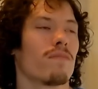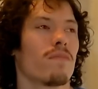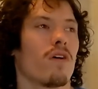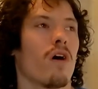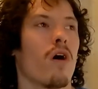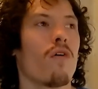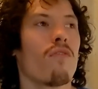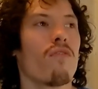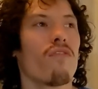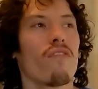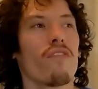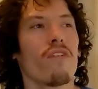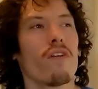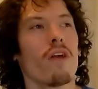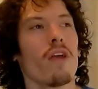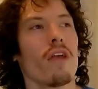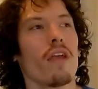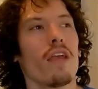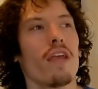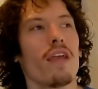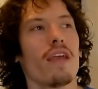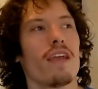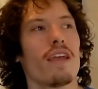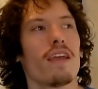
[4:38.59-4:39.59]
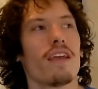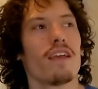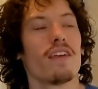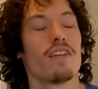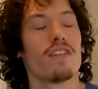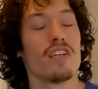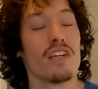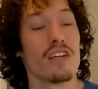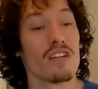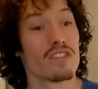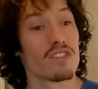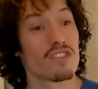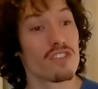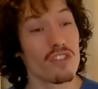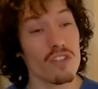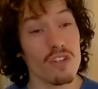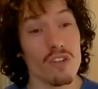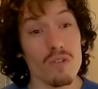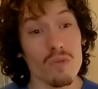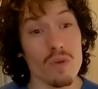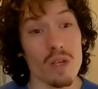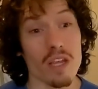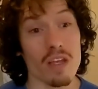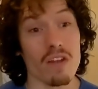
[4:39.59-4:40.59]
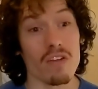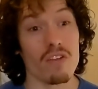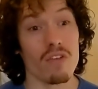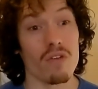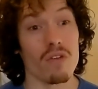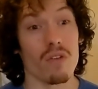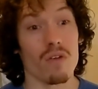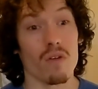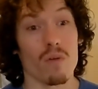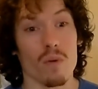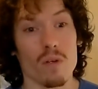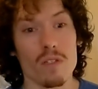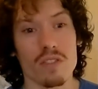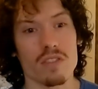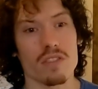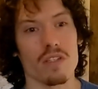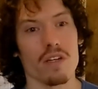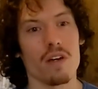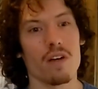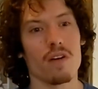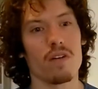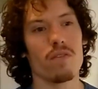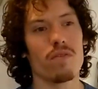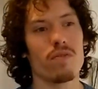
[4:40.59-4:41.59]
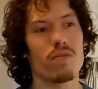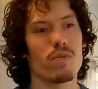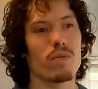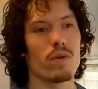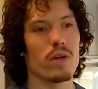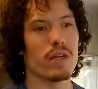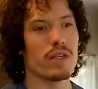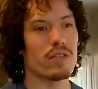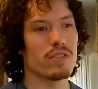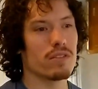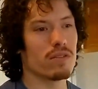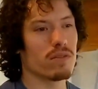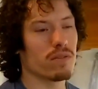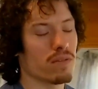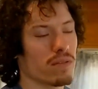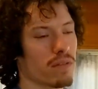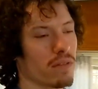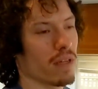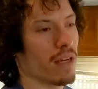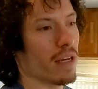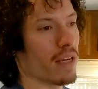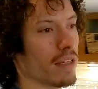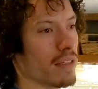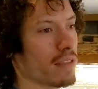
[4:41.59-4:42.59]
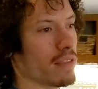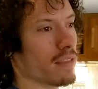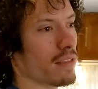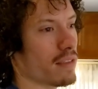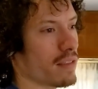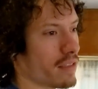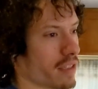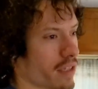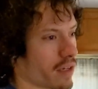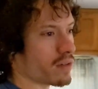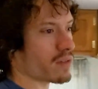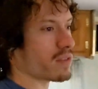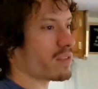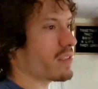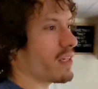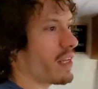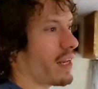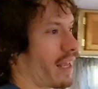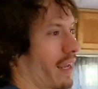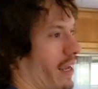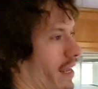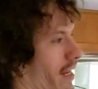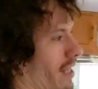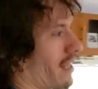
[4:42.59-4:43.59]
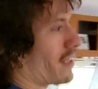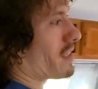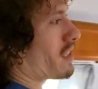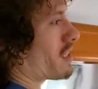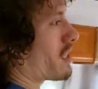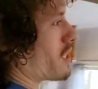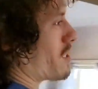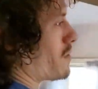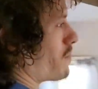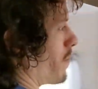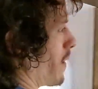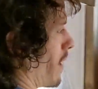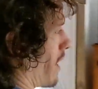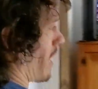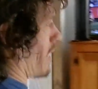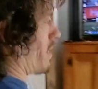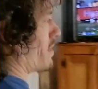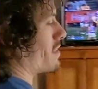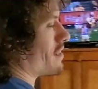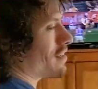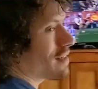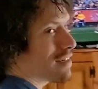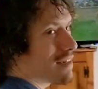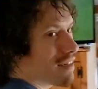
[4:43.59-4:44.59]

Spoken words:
Hopefully here soon we can do the wood stove, which is still sitting in its spot